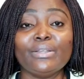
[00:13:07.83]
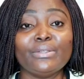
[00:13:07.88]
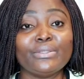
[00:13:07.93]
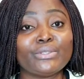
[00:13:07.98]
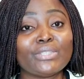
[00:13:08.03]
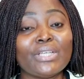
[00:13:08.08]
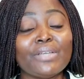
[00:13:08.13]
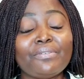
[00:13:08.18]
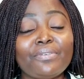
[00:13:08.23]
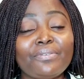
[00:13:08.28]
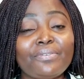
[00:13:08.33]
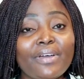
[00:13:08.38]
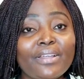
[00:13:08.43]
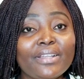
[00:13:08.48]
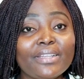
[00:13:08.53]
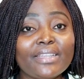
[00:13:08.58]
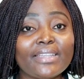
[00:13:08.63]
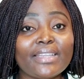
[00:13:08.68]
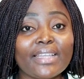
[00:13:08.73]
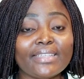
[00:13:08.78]
So if you
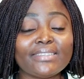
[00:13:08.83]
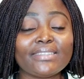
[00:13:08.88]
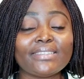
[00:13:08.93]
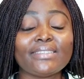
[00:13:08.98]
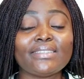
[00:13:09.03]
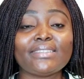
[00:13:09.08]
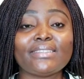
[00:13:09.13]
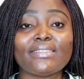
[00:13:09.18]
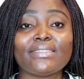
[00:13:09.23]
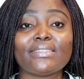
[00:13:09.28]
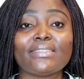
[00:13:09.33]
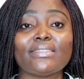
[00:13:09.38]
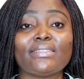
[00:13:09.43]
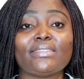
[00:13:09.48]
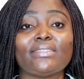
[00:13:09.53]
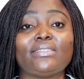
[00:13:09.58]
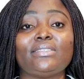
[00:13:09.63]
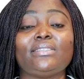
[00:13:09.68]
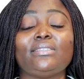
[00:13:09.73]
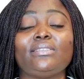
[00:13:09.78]
found
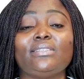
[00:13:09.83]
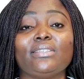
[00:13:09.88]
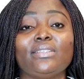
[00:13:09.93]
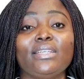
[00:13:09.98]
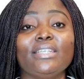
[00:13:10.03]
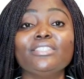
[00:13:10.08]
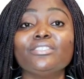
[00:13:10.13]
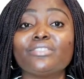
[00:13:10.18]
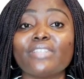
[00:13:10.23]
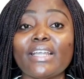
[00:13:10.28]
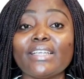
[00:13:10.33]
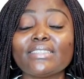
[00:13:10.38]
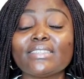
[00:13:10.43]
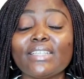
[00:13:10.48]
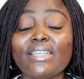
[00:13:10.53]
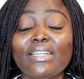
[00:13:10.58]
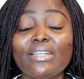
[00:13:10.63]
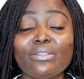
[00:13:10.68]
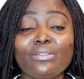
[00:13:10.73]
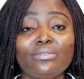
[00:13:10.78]
this
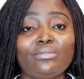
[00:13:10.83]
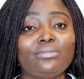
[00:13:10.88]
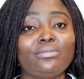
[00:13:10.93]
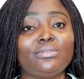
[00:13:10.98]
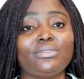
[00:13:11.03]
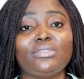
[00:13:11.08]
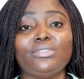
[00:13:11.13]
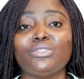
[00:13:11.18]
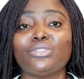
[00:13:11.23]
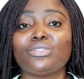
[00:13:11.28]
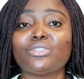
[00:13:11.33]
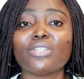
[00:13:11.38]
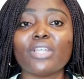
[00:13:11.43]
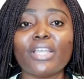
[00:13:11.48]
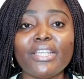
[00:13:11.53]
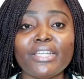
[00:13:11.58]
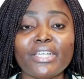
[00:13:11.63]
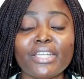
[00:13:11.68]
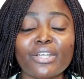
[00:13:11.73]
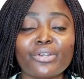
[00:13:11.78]
interesting,
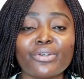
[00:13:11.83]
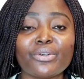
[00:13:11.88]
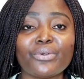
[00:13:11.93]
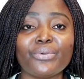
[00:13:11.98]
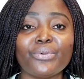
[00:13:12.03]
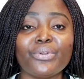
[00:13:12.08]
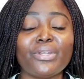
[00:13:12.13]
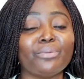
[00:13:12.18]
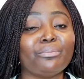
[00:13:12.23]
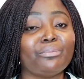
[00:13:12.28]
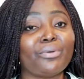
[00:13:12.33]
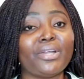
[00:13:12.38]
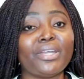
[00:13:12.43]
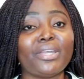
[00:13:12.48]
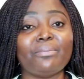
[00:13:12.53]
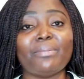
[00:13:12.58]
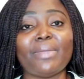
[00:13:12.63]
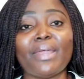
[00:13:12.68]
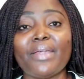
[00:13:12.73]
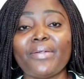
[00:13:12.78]
join the crew. The more
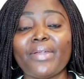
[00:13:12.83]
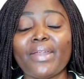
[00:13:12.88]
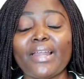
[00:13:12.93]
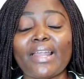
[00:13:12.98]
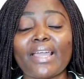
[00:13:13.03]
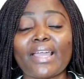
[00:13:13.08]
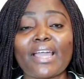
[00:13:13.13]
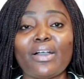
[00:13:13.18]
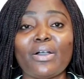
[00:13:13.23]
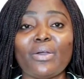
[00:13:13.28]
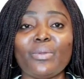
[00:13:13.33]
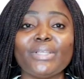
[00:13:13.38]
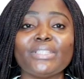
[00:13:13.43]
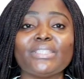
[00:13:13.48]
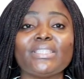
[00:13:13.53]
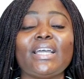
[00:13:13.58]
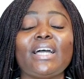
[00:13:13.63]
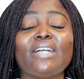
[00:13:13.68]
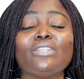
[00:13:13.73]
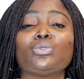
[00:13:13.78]
the merrier, like I always
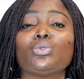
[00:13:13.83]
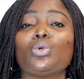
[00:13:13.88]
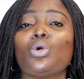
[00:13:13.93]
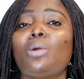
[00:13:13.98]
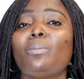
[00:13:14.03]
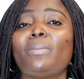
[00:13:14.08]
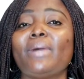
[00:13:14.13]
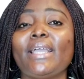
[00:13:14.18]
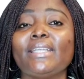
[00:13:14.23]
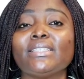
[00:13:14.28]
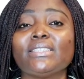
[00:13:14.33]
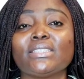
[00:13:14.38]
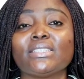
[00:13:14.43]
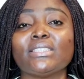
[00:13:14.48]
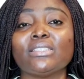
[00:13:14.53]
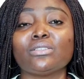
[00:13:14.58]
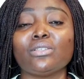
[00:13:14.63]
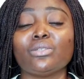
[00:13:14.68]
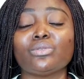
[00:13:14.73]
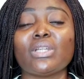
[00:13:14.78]
say. And to all my
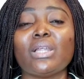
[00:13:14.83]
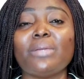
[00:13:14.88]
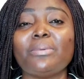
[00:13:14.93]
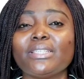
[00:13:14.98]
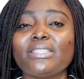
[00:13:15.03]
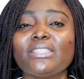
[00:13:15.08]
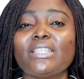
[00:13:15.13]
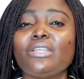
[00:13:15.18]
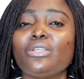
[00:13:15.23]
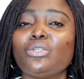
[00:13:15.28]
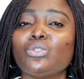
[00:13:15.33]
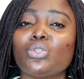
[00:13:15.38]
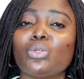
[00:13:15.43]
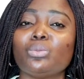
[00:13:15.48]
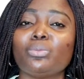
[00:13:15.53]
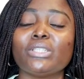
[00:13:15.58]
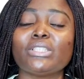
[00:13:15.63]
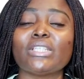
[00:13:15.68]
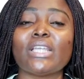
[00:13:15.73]
existing subscribers, thank you so much.